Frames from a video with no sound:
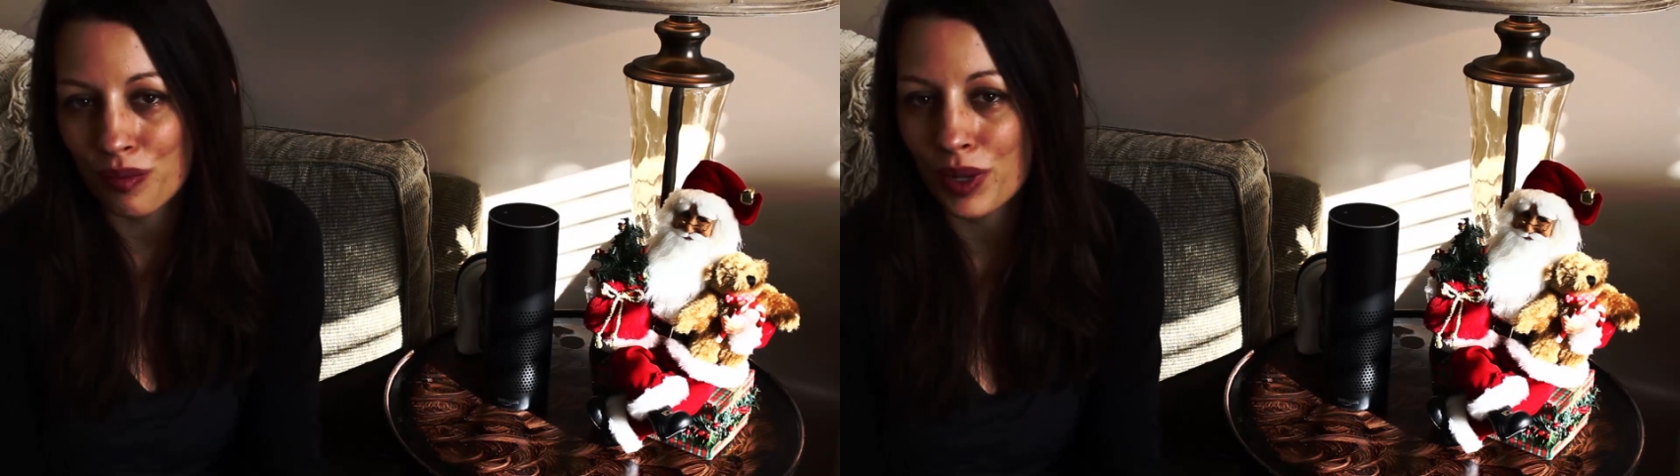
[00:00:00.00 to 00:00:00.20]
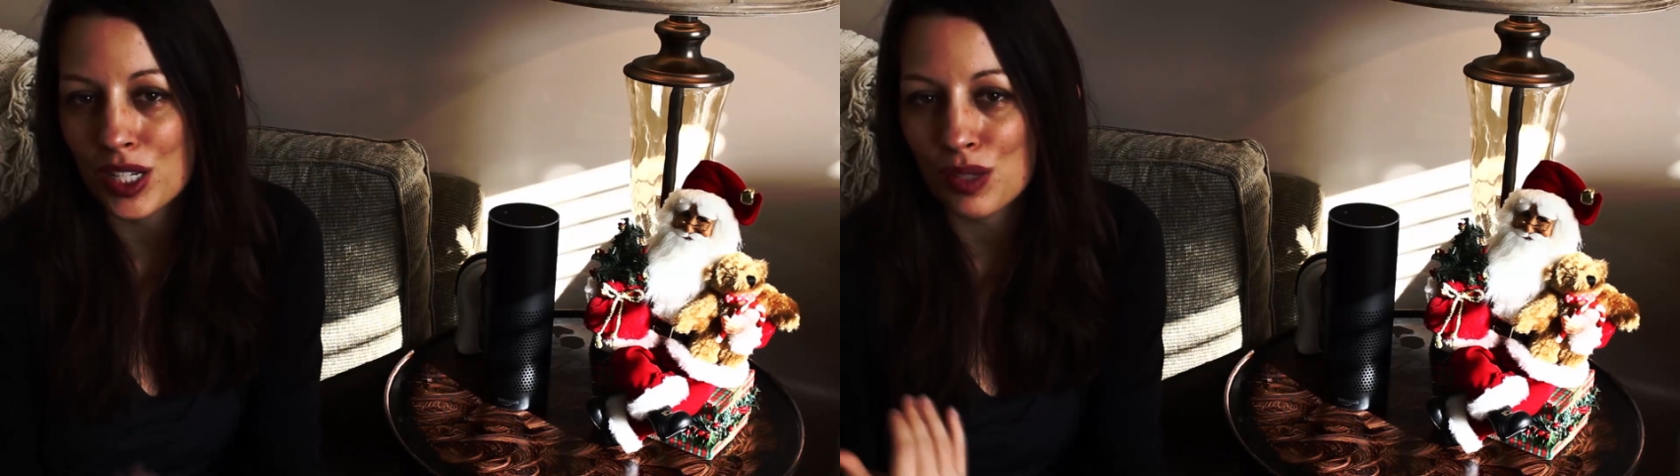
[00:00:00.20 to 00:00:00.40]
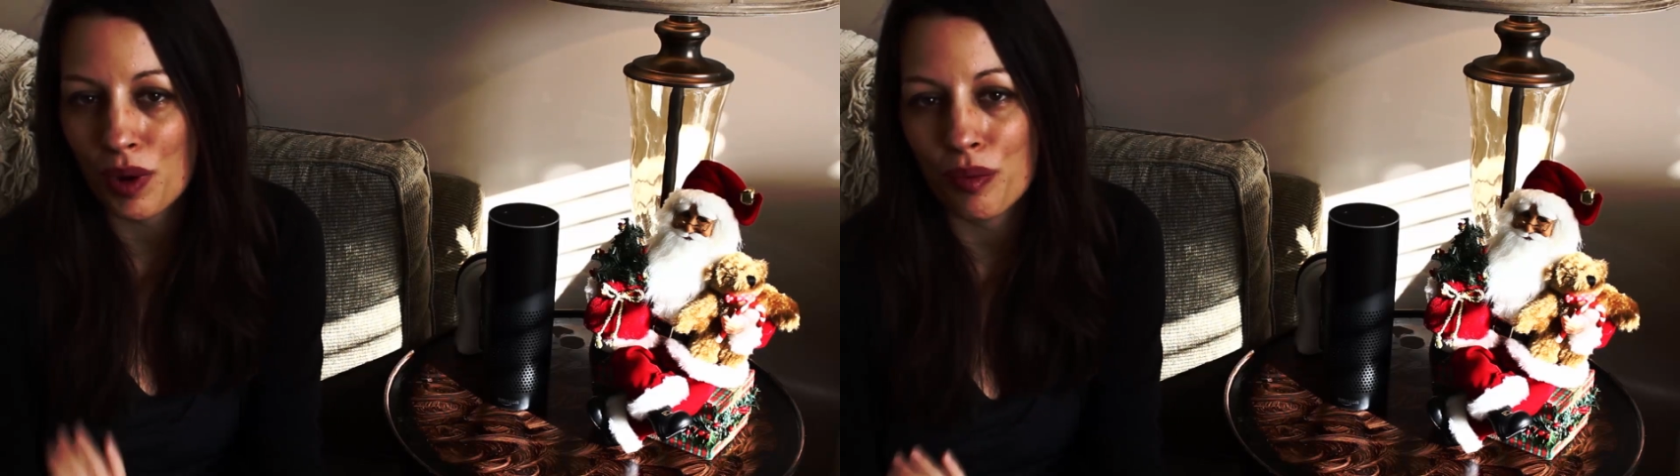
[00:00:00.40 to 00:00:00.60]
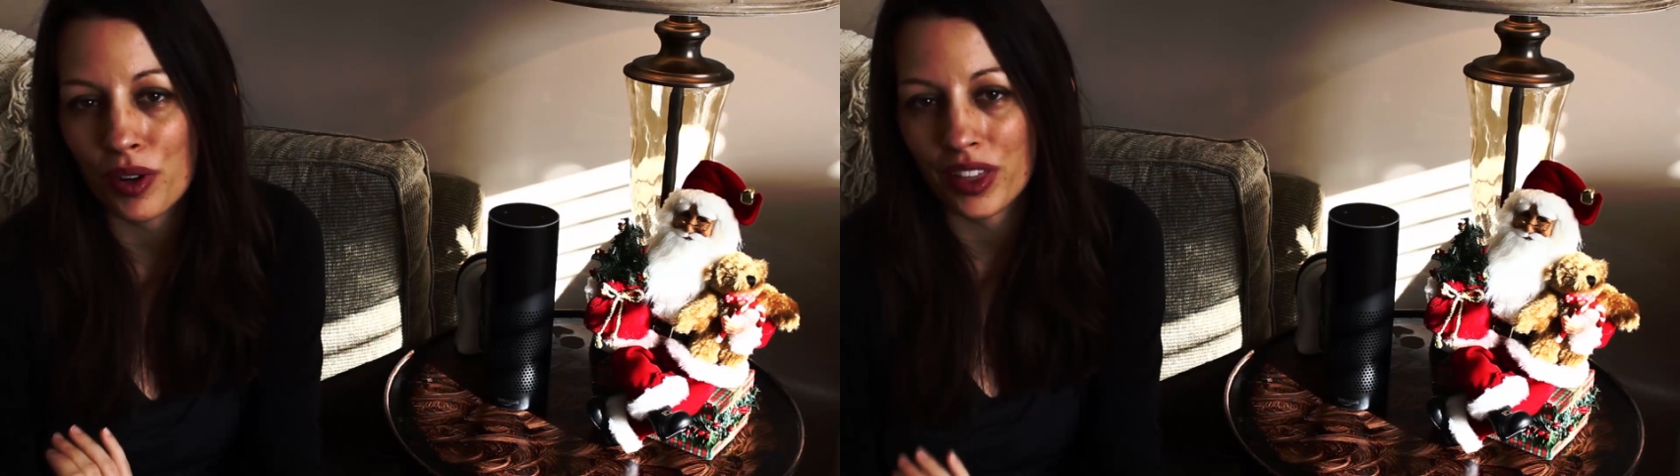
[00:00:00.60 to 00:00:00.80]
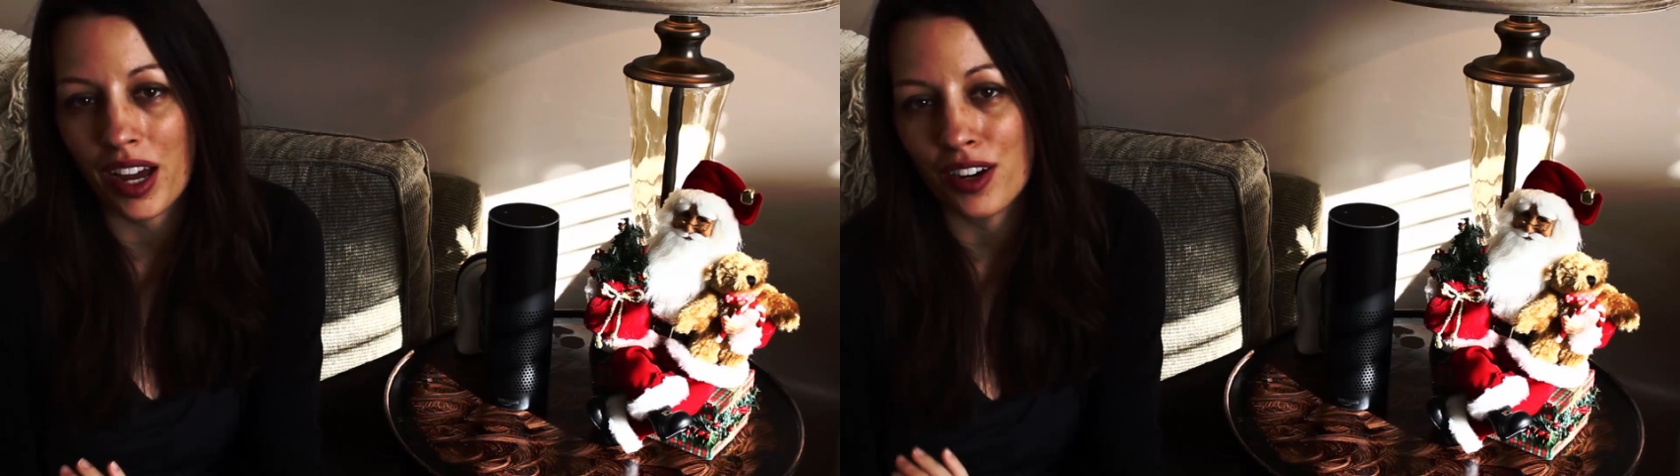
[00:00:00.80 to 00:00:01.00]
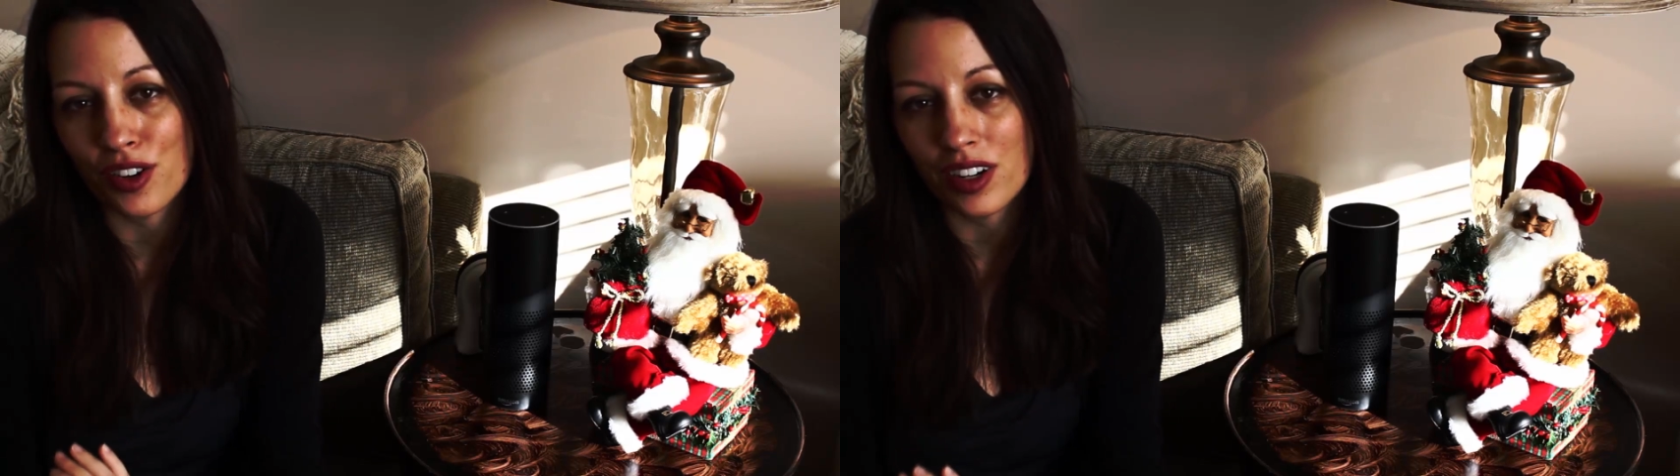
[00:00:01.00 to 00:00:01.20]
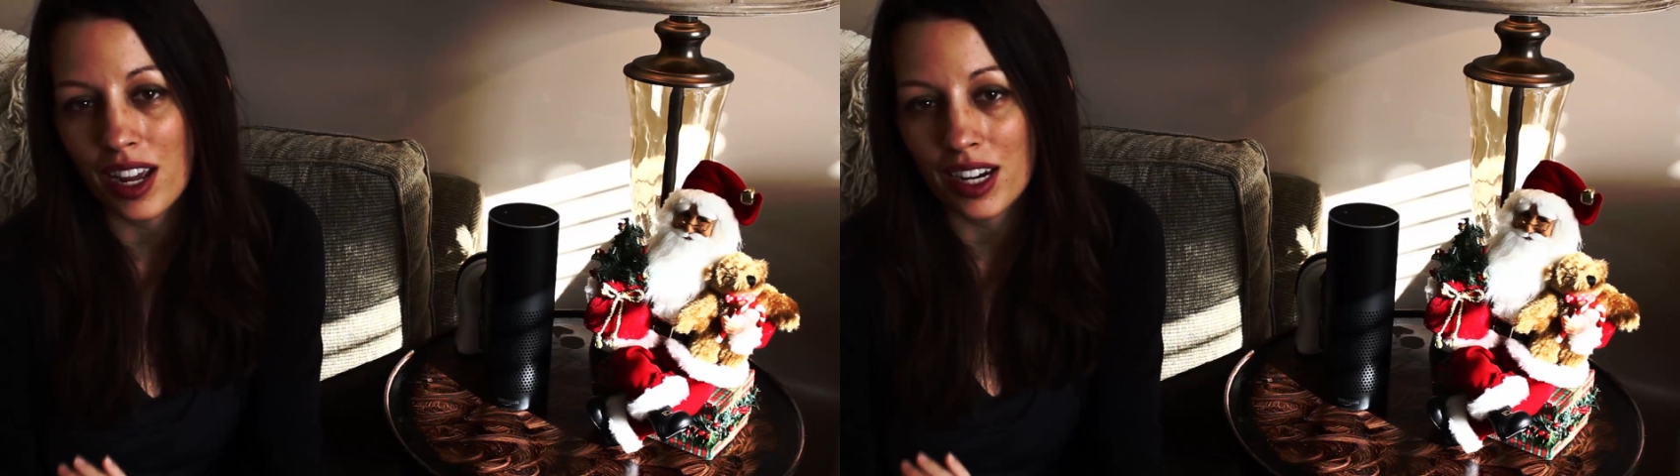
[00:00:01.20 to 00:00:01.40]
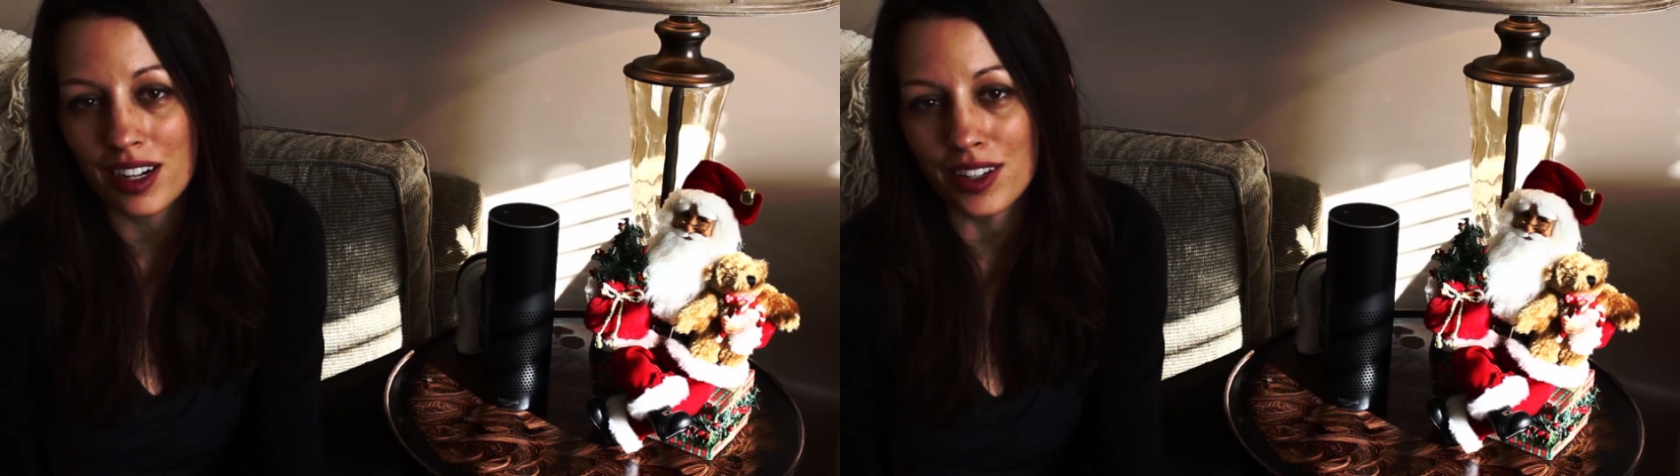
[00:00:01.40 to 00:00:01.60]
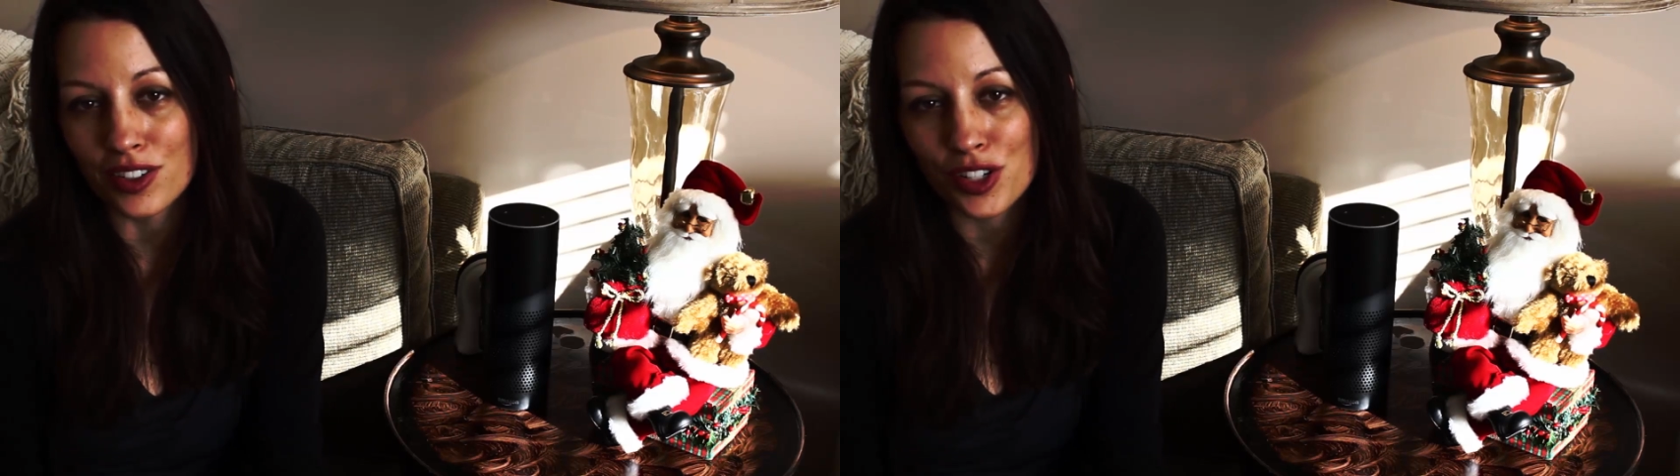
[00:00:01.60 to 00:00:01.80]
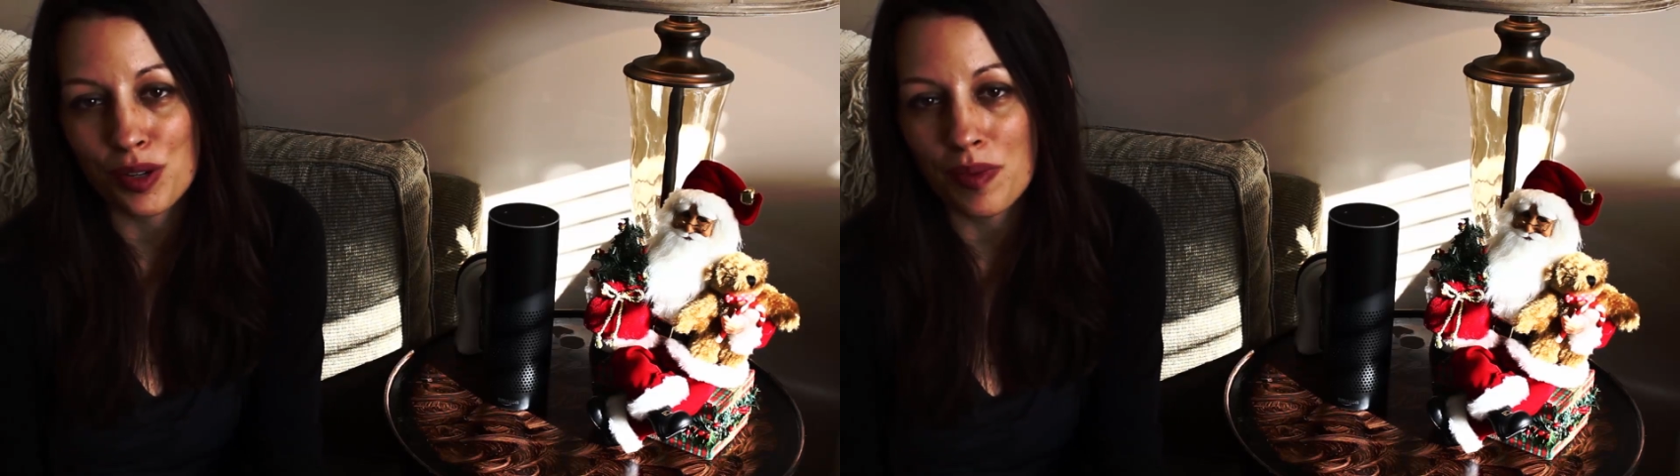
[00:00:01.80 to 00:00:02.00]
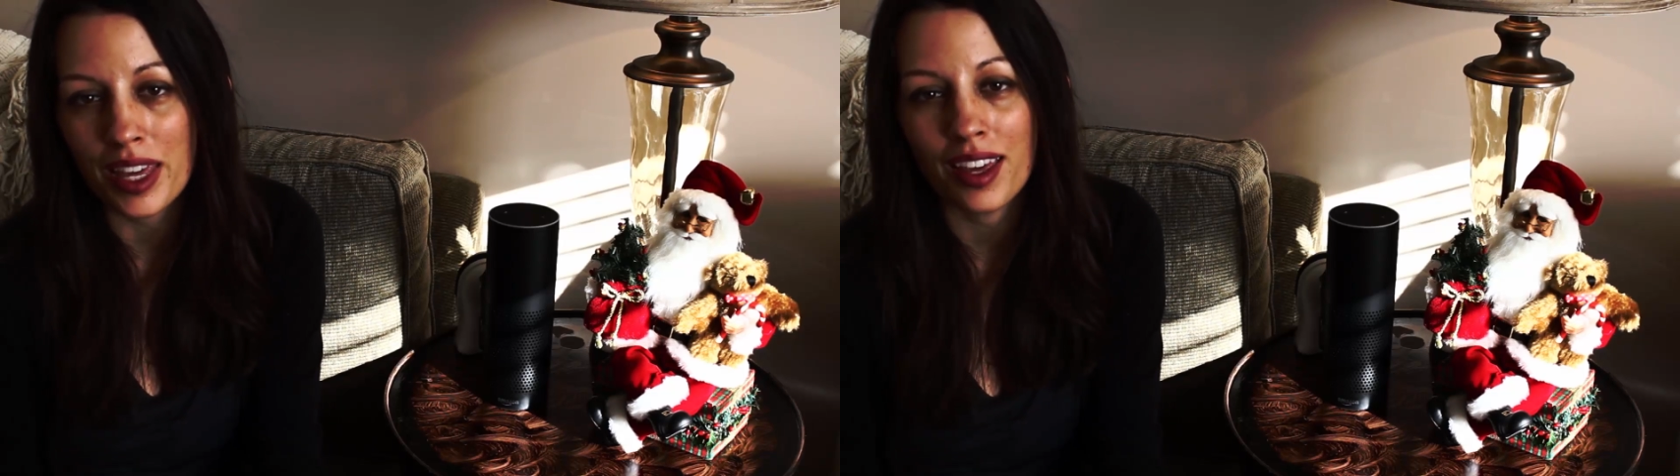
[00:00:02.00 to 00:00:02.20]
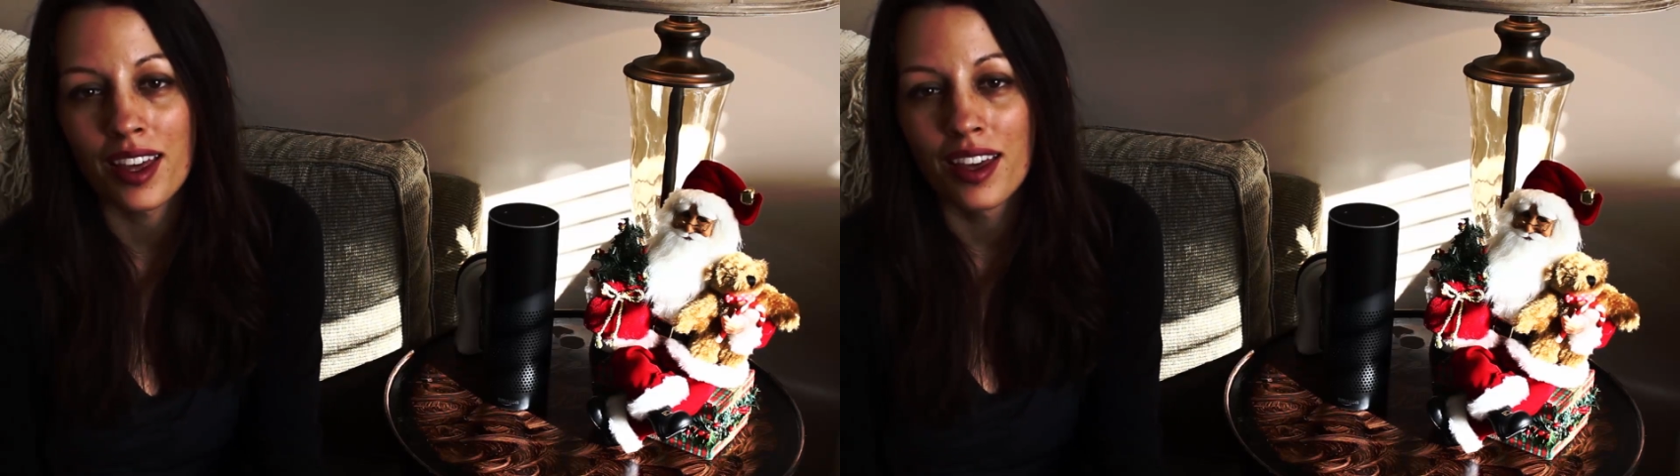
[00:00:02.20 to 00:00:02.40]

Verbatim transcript: but it's well worth $180 to me.